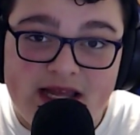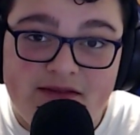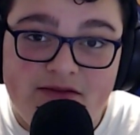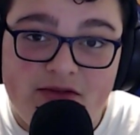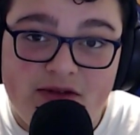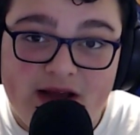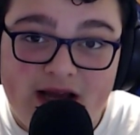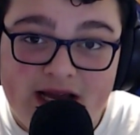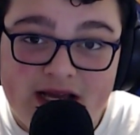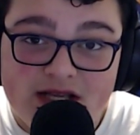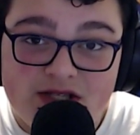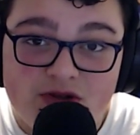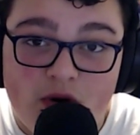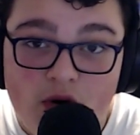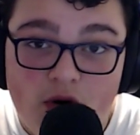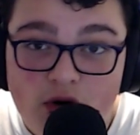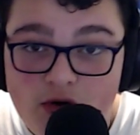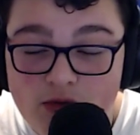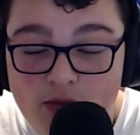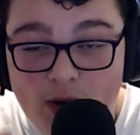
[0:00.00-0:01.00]
If you guys
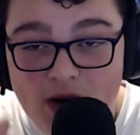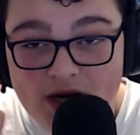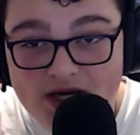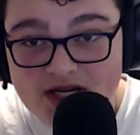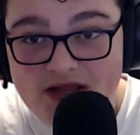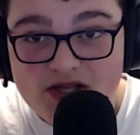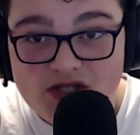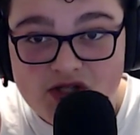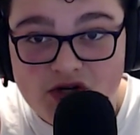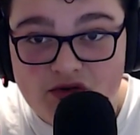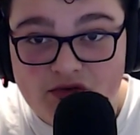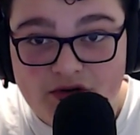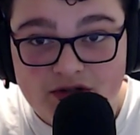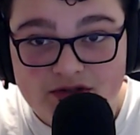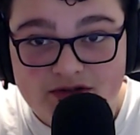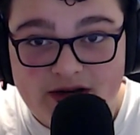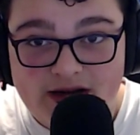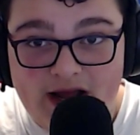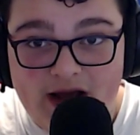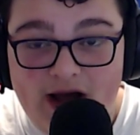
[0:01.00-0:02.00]
are watching this on
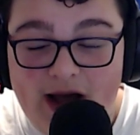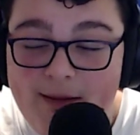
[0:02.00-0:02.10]
reels right now,